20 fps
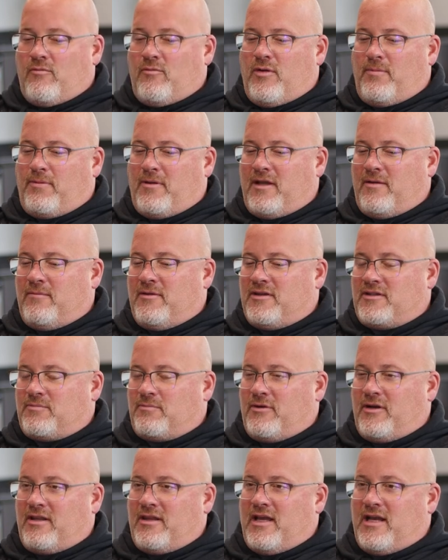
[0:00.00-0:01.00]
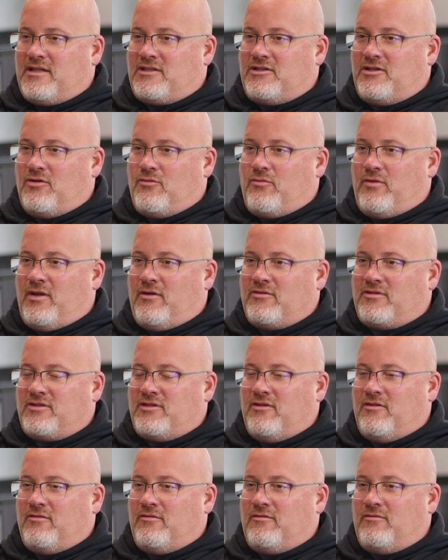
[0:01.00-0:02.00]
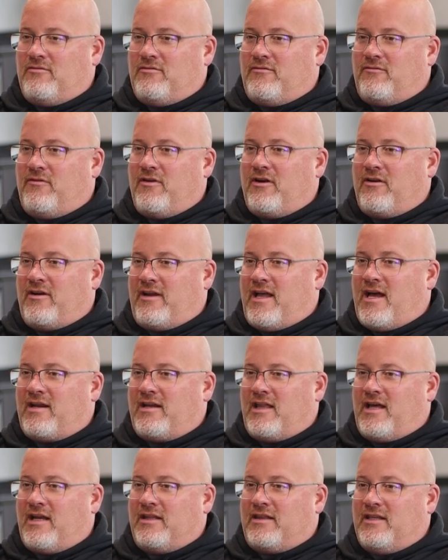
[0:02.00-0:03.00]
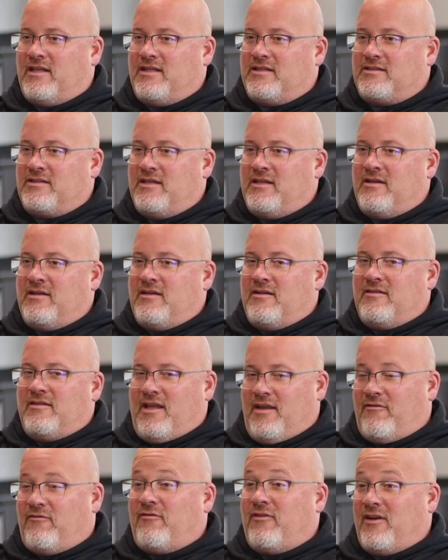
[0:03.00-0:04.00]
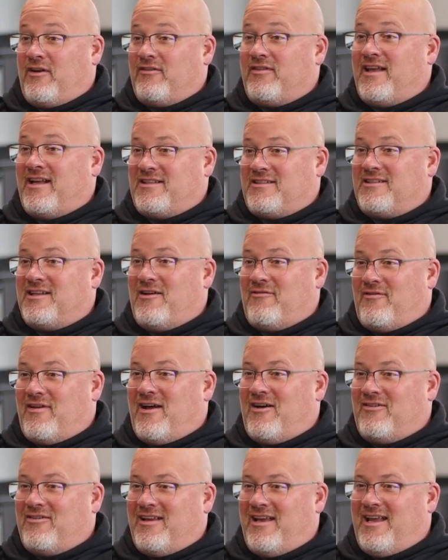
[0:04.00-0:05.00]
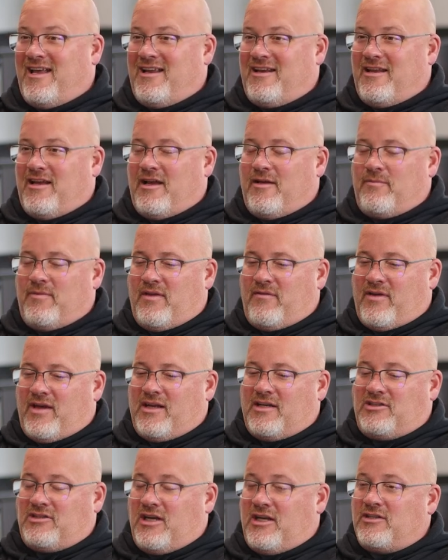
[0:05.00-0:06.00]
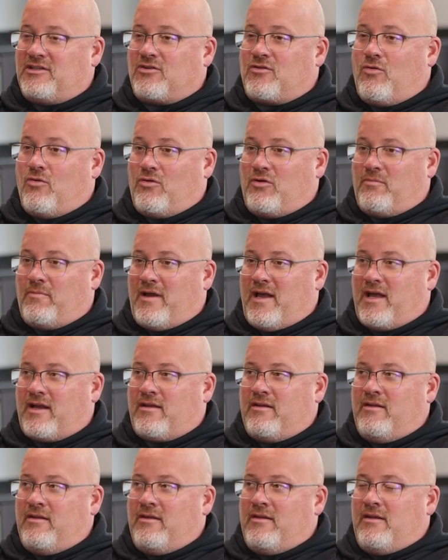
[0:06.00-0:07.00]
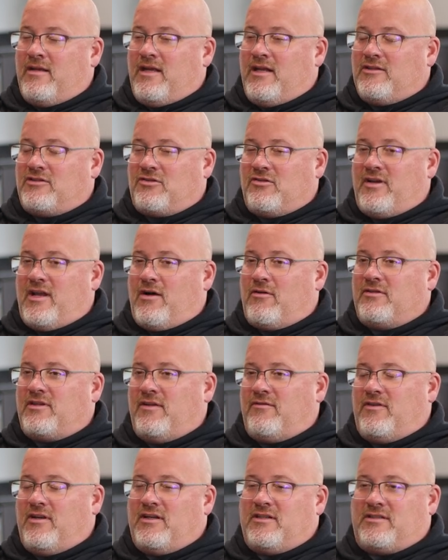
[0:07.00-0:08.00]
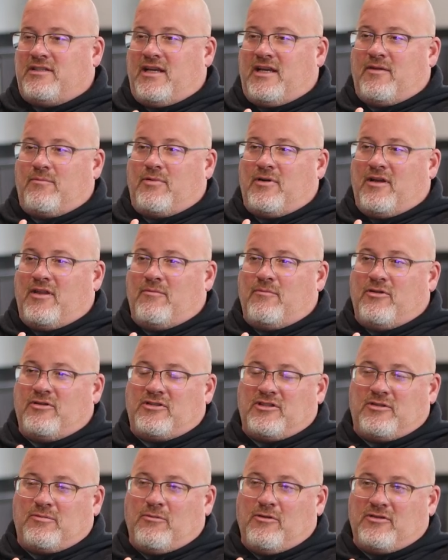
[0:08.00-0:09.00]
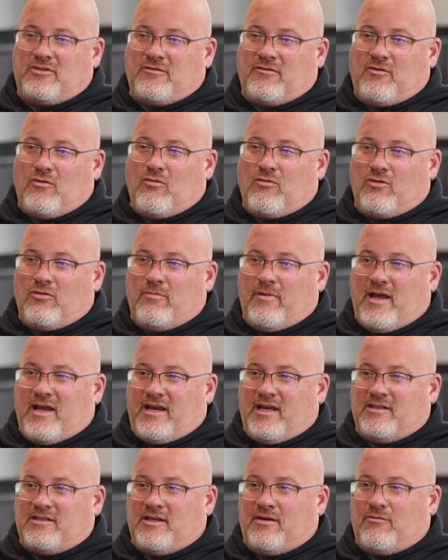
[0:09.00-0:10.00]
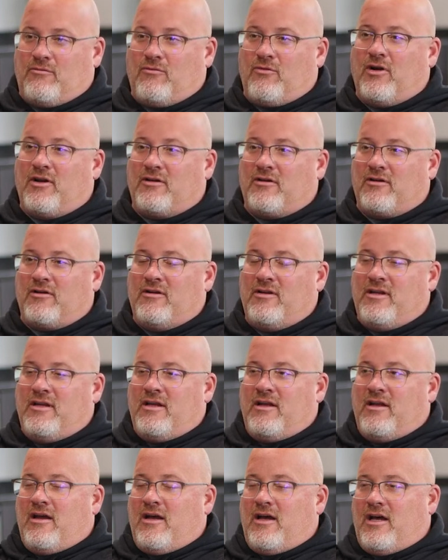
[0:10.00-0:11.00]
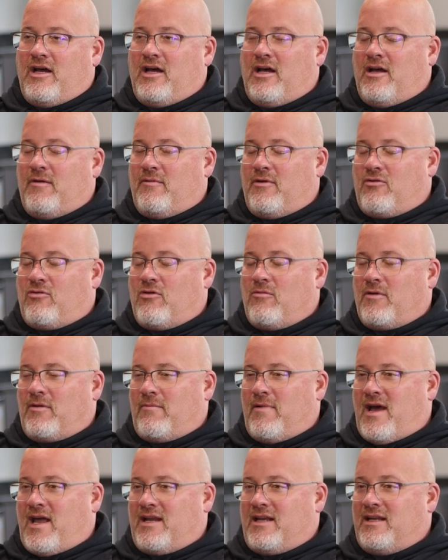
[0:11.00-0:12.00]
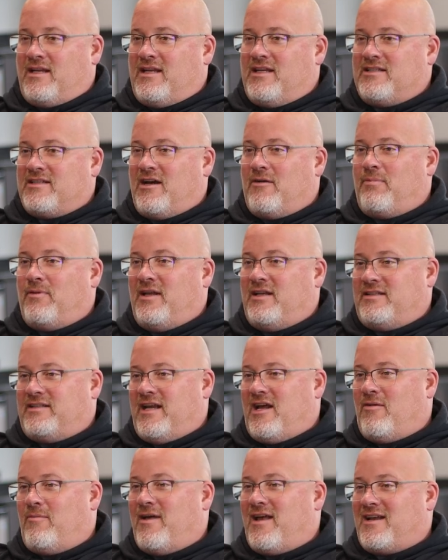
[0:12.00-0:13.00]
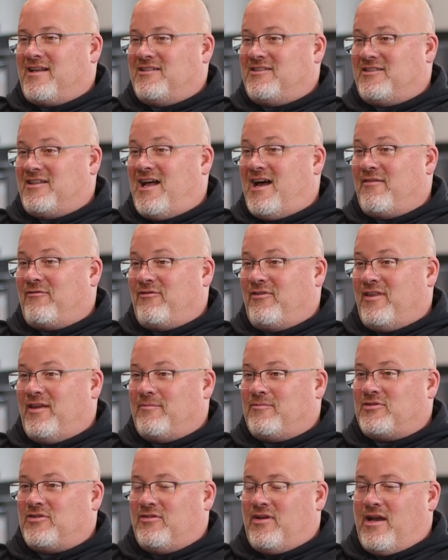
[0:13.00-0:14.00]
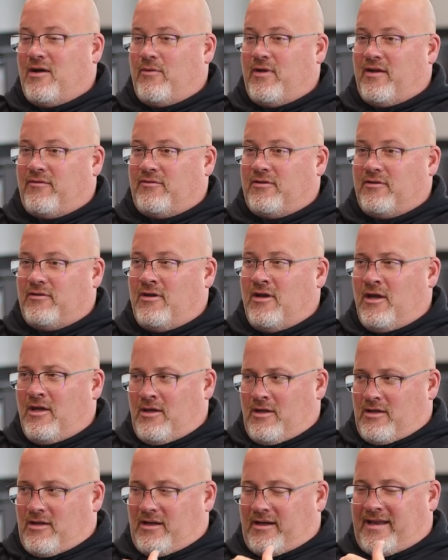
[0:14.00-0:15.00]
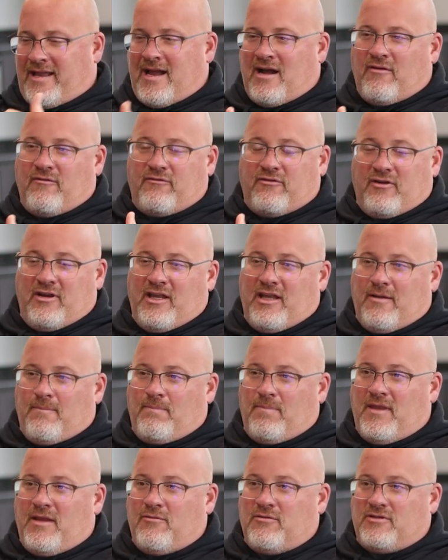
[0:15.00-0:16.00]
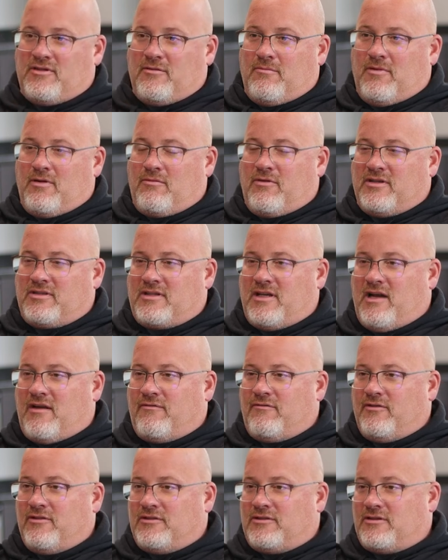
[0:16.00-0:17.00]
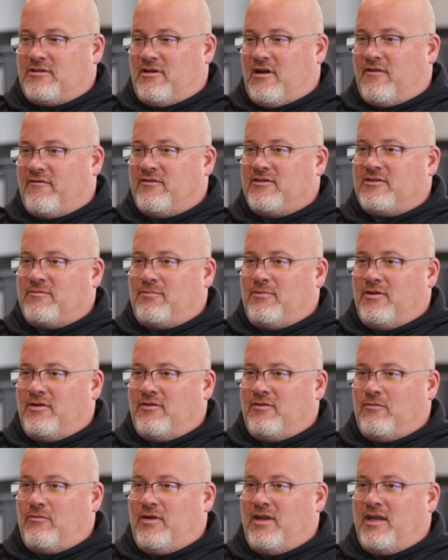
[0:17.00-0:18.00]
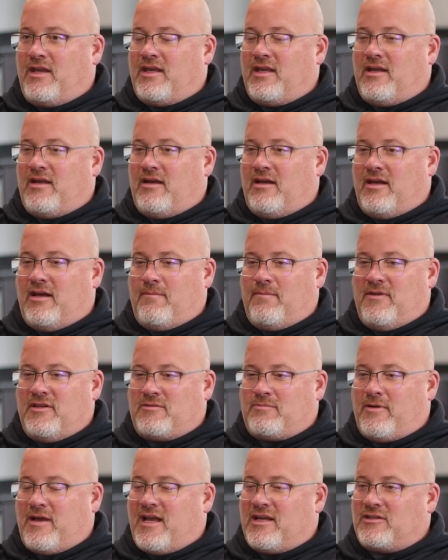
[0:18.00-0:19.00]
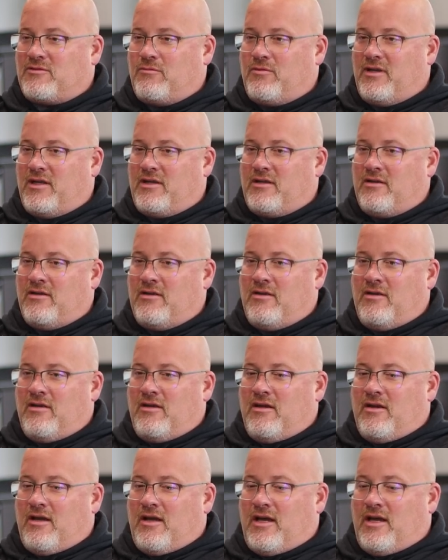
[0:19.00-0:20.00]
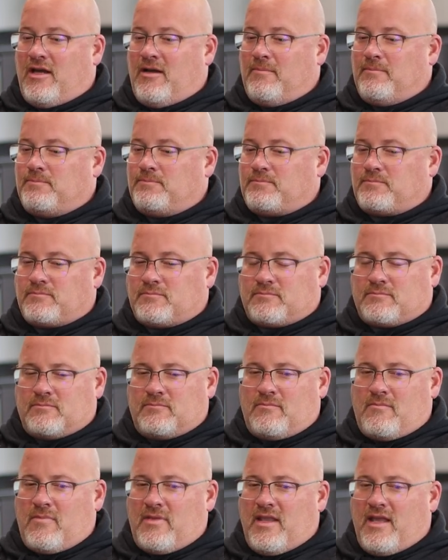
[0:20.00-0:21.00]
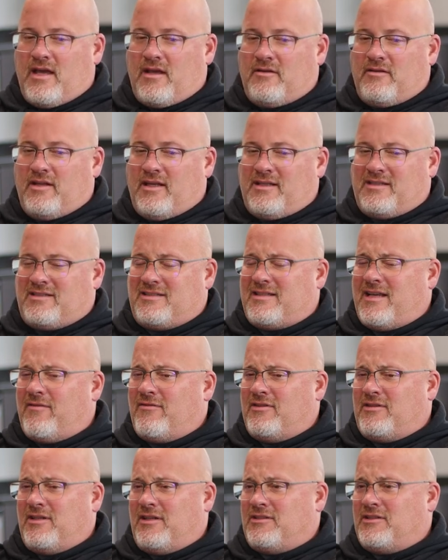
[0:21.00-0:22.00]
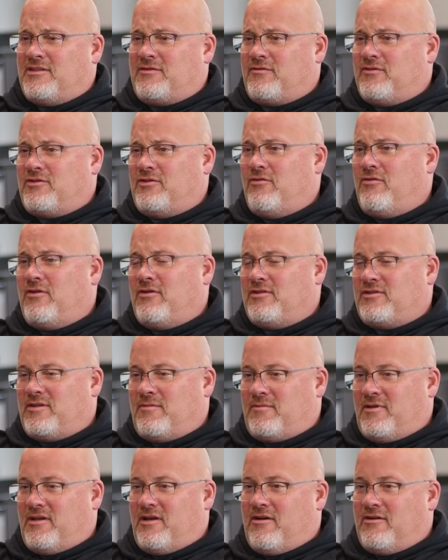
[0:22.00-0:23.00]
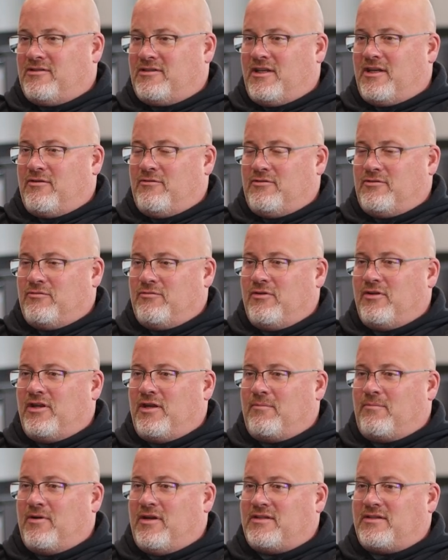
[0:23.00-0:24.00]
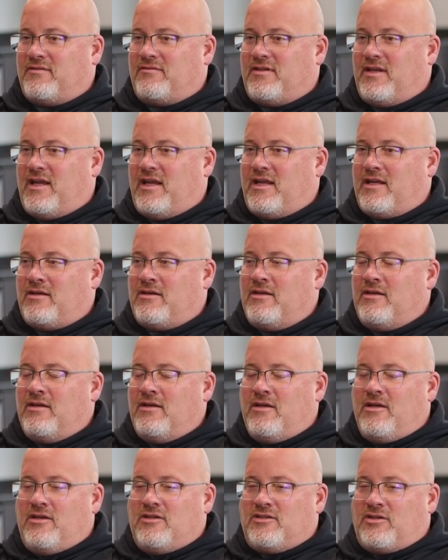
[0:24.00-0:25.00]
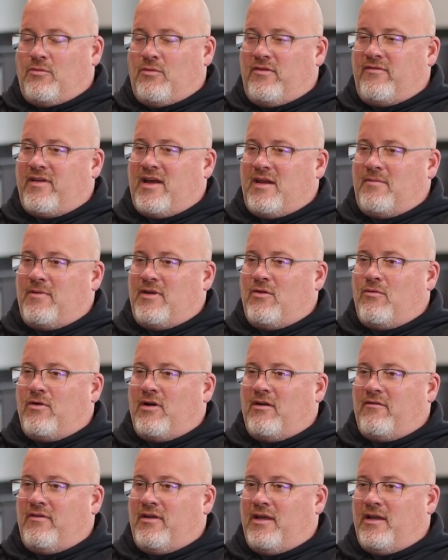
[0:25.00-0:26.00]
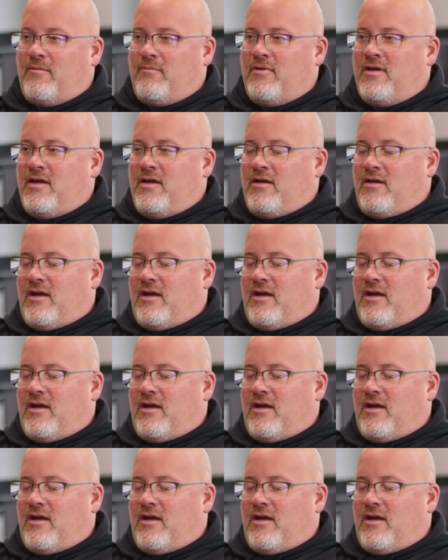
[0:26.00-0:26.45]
We played them in the spring last year when they were still figuring out a lot of things. They figured that stuff out, and they've had a change of quarterback. And so now what they've done is taken probably the most explosive quarterback as a runner, and Cormac Madigan. He's now playing tailback and slot for them. So now we have to account for him. He was the Midwest Conference Offensive Player of the Week this past week. Had like 7 touches for 200-something yards. Like, it was a really impressive day. So we've got to be aware of him.